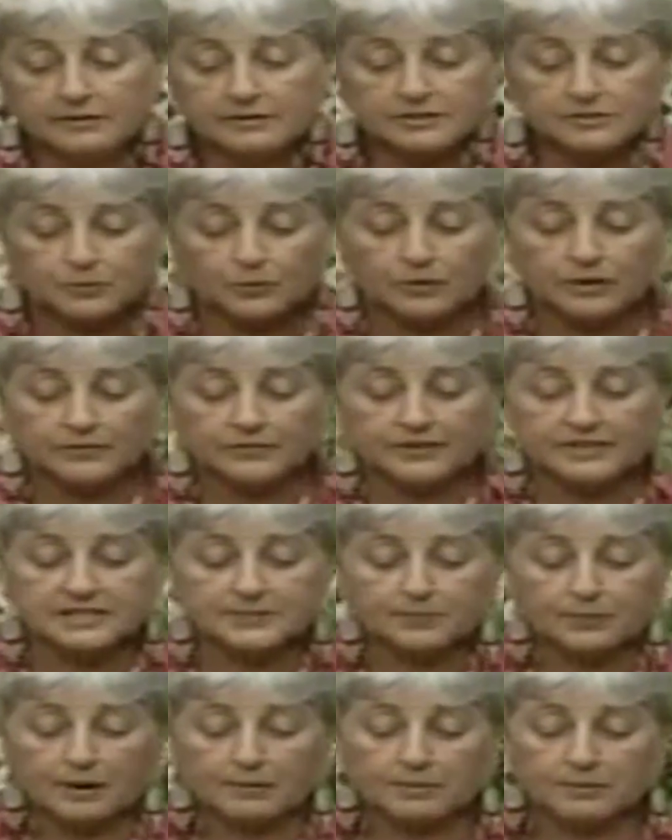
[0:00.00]
Here's
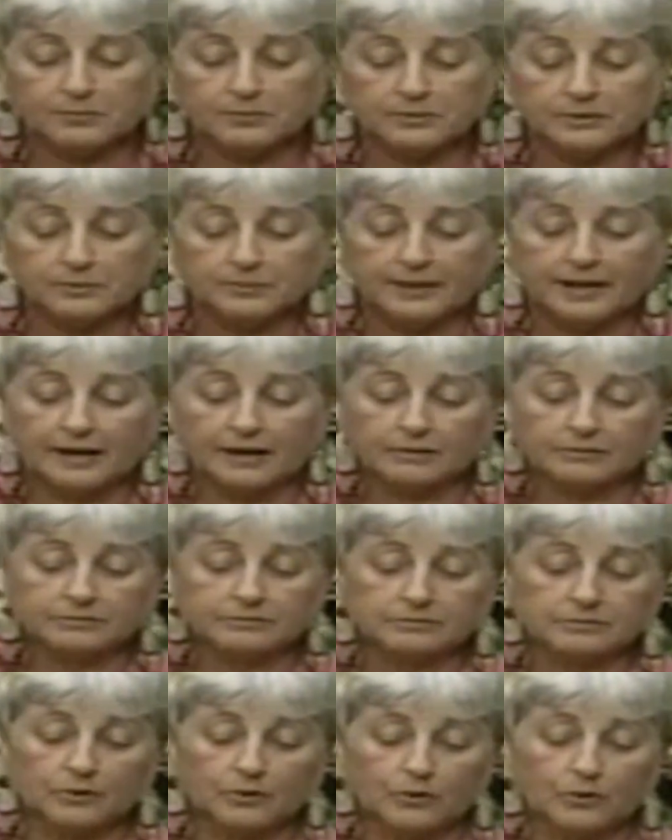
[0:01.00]
one that's probably
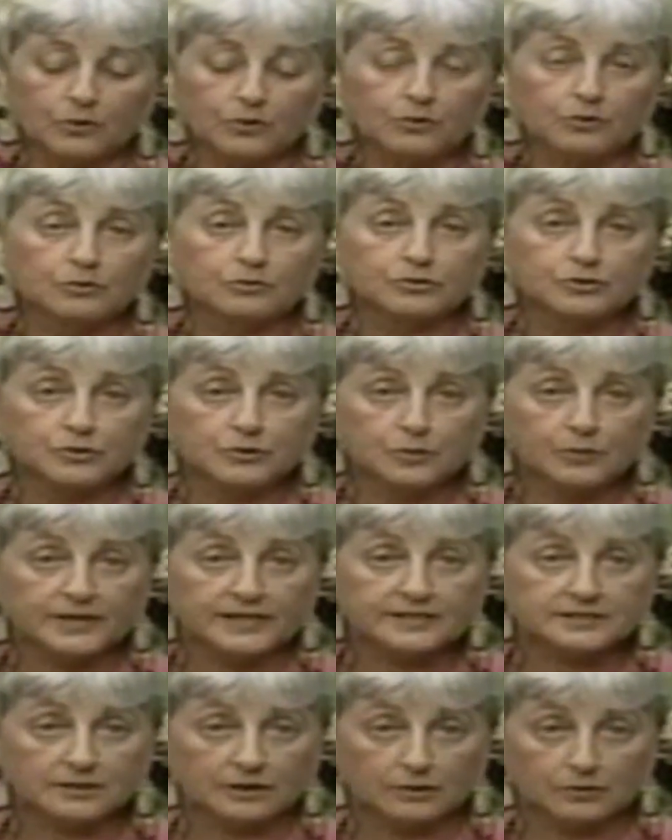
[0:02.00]
about,
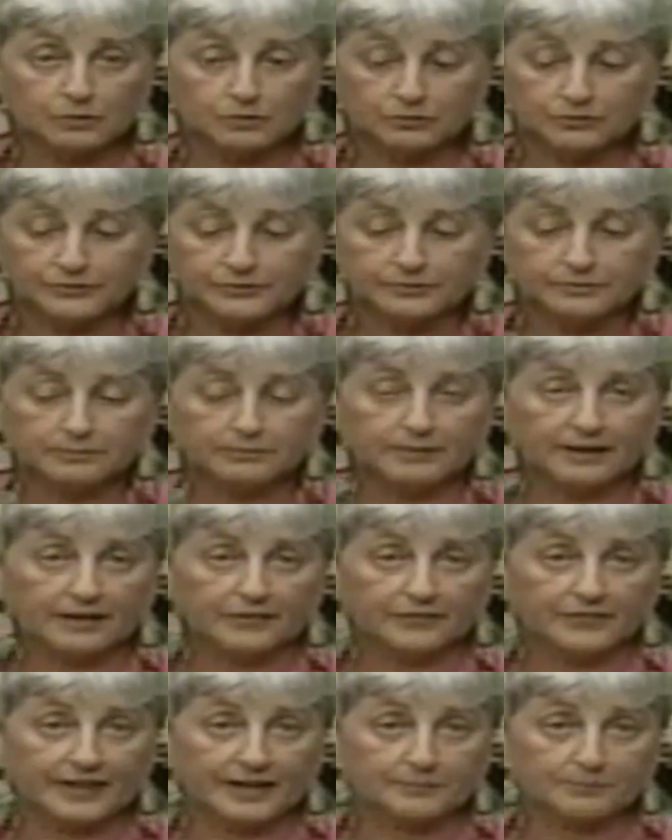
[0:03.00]
2 weeks old,
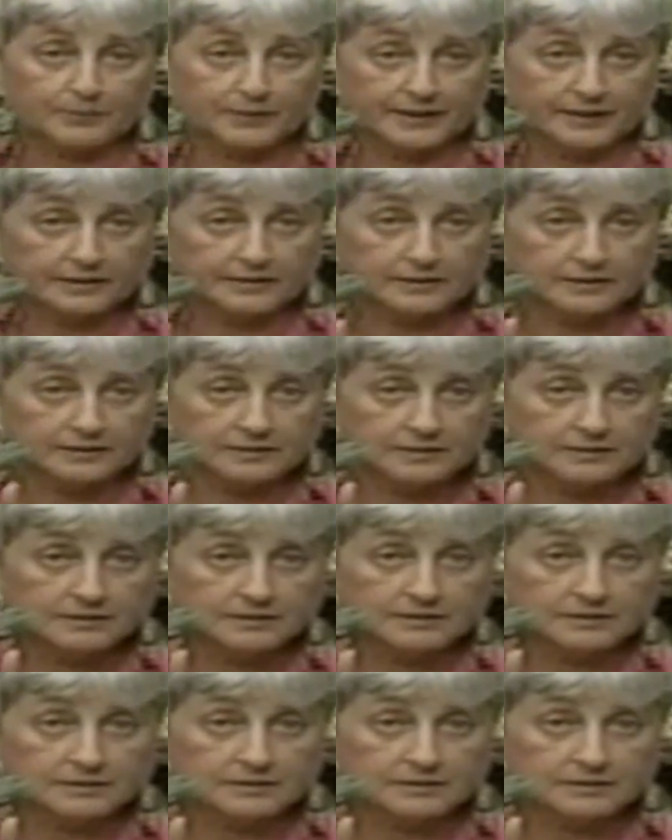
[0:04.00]
about that big.